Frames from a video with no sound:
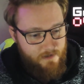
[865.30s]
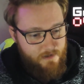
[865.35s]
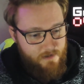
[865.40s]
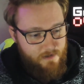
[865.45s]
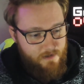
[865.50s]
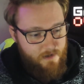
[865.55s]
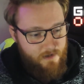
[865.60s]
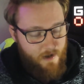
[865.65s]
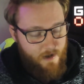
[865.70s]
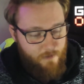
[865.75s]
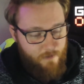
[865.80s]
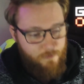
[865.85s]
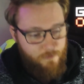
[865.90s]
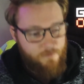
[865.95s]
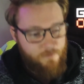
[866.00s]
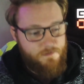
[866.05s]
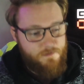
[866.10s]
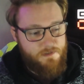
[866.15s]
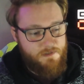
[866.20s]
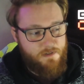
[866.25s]
and all of
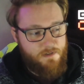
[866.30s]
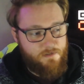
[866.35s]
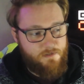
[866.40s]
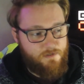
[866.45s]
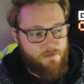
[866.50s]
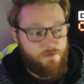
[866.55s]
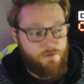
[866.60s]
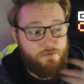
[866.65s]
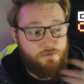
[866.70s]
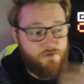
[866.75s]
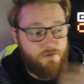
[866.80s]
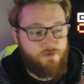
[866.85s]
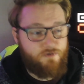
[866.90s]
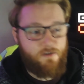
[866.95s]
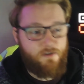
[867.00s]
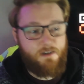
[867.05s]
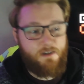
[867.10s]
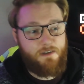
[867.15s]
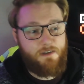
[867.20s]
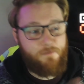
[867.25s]
a sudden you'll
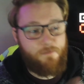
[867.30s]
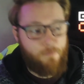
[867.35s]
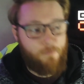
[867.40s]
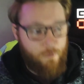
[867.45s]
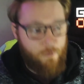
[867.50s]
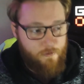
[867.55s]
struggle even more.